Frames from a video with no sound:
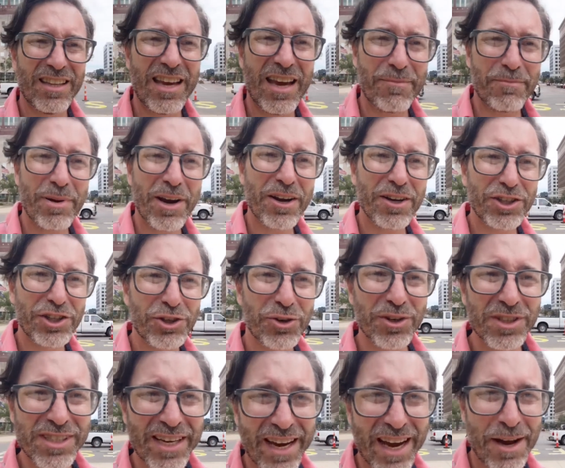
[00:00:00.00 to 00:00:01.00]
That pair of
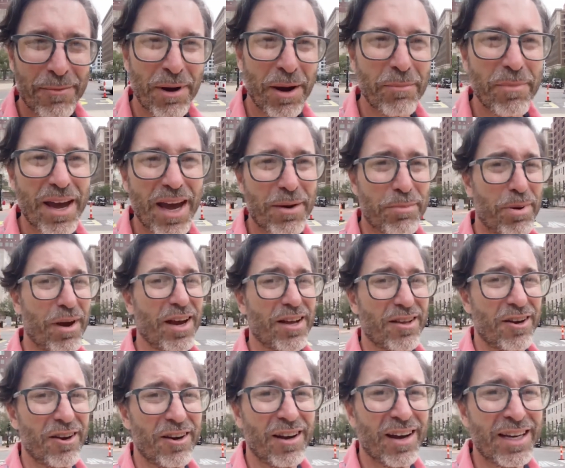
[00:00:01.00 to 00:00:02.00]
shorts I got in my
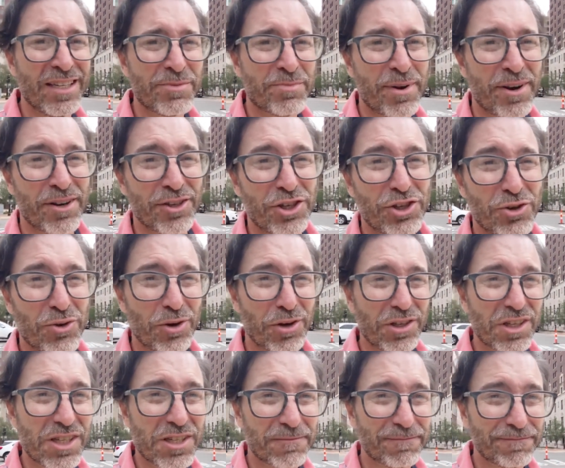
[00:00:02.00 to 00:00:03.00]
backpack, they're a nice pair of
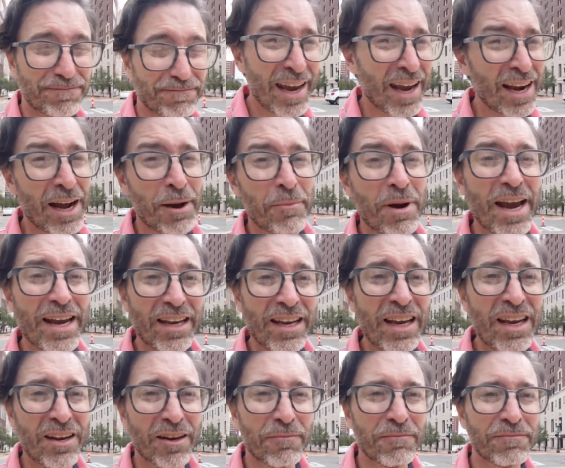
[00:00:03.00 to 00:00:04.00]
shorts, and I might
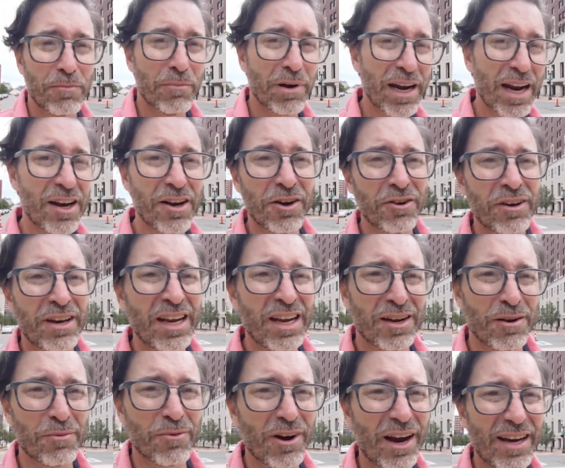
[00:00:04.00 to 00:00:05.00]
need them, but I don't
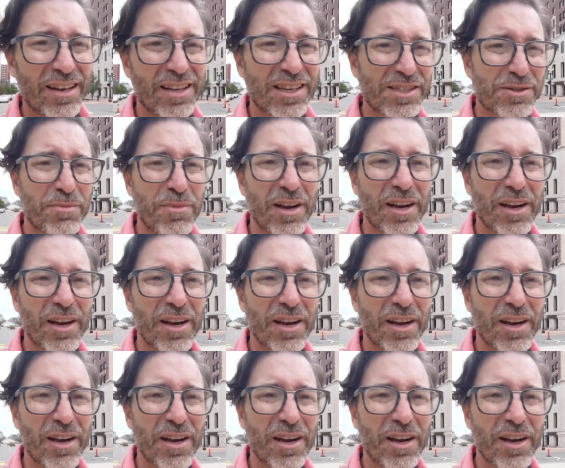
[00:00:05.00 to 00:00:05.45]
need them right this